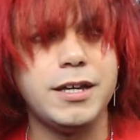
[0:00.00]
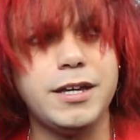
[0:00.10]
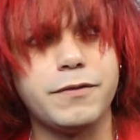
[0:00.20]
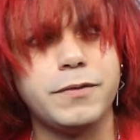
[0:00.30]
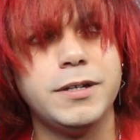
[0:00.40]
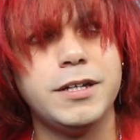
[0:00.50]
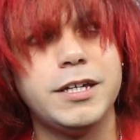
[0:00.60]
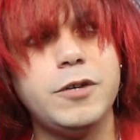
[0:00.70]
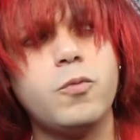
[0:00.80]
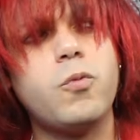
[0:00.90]
if
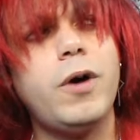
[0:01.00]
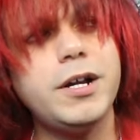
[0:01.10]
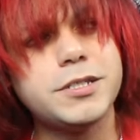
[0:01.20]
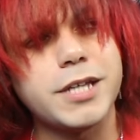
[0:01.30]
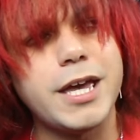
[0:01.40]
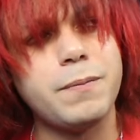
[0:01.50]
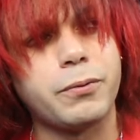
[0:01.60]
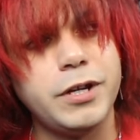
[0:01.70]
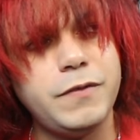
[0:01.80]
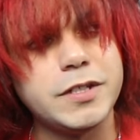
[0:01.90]
he was a
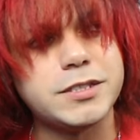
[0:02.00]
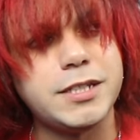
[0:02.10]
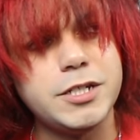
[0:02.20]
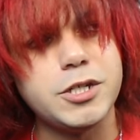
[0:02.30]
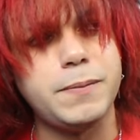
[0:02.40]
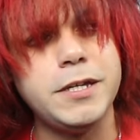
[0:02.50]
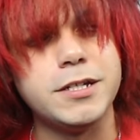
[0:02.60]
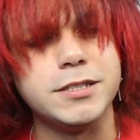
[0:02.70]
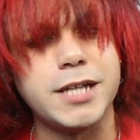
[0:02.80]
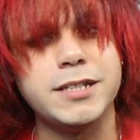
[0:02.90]
previous DGP
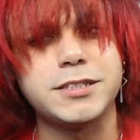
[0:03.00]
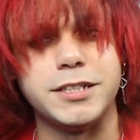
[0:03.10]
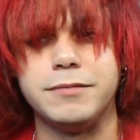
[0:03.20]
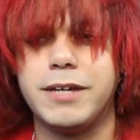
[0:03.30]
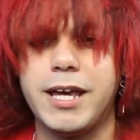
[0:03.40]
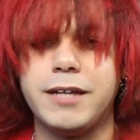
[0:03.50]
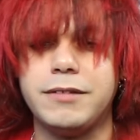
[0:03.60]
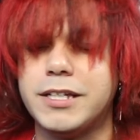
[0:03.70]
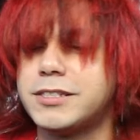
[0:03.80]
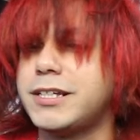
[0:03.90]
contestant,
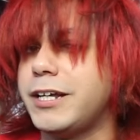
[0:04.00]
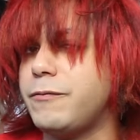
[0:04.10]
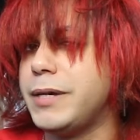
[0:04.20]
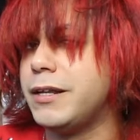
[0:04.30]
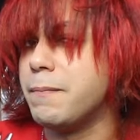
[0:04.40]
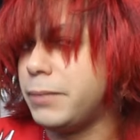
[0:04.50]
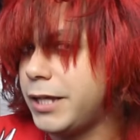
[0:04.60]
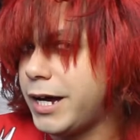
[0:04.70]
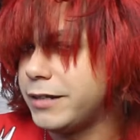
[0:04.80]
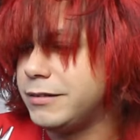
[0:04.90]
and it's kind of being
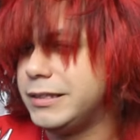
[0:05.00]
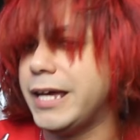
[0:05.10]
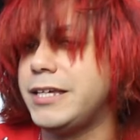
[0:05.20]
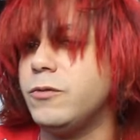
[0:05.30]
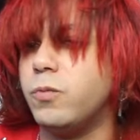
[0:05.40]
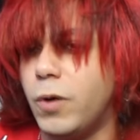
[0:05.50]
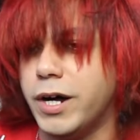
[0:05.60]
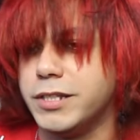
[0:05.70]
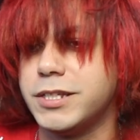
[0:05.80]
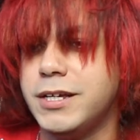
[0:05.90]
implied that he
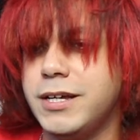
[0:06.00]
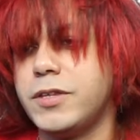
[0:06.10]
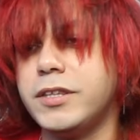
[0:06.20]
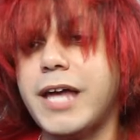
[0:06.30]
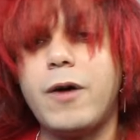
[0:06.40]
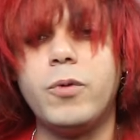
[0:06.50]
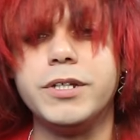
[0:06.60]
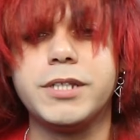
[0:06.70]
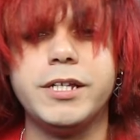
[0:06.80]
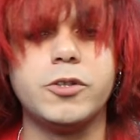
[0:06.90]
was, then that
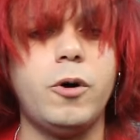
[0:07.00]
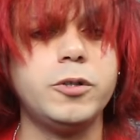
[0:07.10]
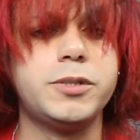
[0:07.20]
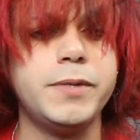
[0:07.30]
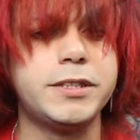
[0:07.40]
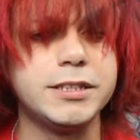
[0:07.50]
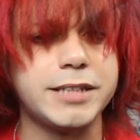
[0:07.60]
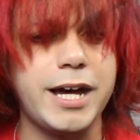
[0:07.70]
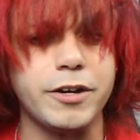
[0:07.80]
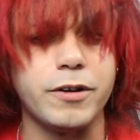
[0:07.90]
was his ultimate
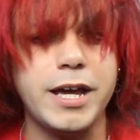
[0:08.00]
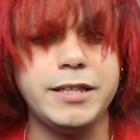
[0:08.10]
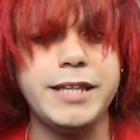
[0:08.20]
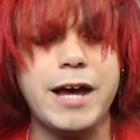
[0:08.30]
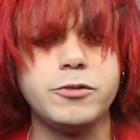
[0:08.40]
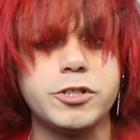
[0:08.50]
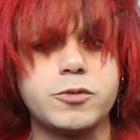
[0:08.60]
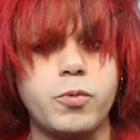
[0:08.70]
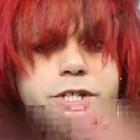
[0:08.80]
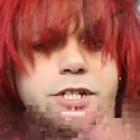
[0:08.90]
desire and now
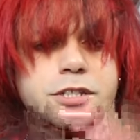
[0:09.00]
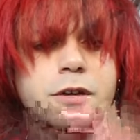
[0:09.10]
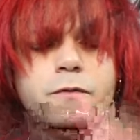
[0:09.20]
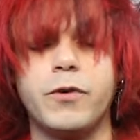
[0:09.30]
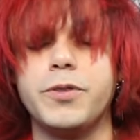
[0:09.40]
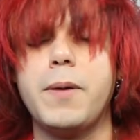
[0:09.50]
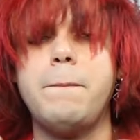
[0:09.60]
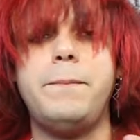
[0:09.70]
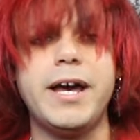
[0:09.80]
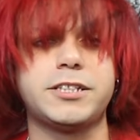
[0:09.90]
just wishes for the
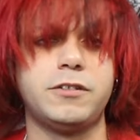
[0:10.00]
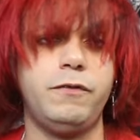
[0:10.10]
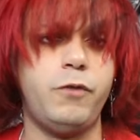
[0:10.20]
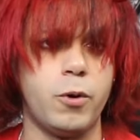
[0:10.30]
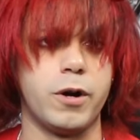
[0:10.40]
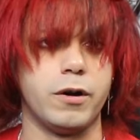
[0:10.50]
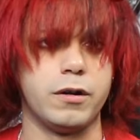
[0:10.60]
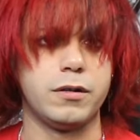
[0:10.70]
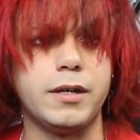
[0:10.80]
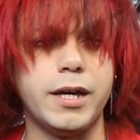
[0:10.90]
best for
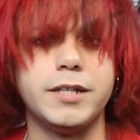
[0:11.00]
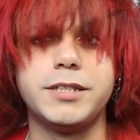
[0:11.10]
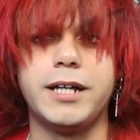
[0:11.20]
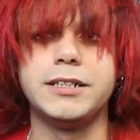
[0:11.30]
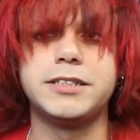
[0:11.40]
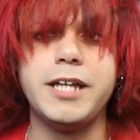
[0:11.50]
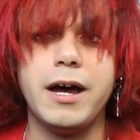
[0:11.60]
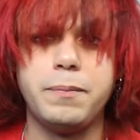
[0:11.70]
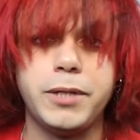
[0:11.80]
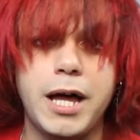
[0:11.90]
her. It's honestly
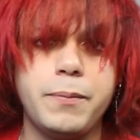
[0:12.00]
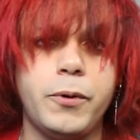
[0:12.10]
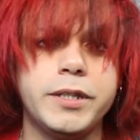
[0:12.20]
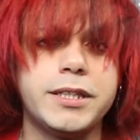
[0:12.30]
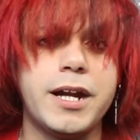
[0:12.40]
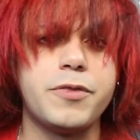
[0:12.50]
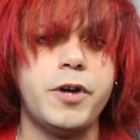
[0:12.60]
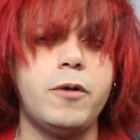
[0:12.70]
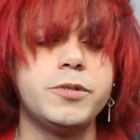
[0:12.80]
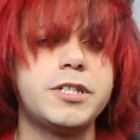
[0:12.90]
a plot point that I
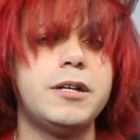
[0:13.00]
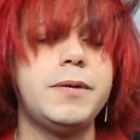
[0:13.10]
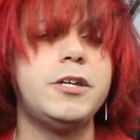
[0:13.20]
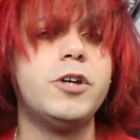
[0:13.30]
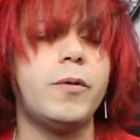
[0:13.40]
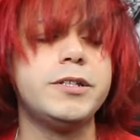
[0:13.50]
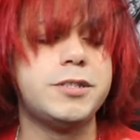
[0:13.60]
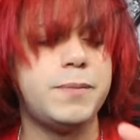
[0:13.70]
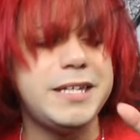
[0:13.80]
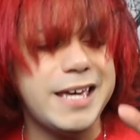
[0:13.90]
thought was going
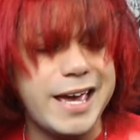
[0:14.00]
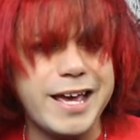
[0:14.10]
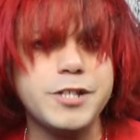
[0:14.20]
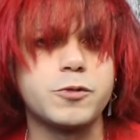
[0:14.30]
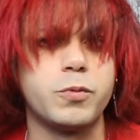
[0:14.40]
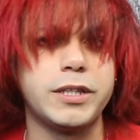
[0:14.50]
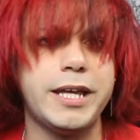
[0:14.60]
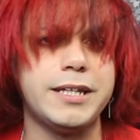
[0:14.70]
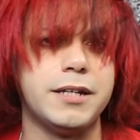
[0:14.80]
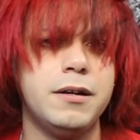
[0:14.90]
to be Ace
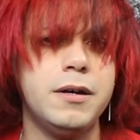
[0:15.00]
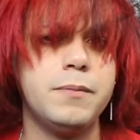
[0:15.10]
related,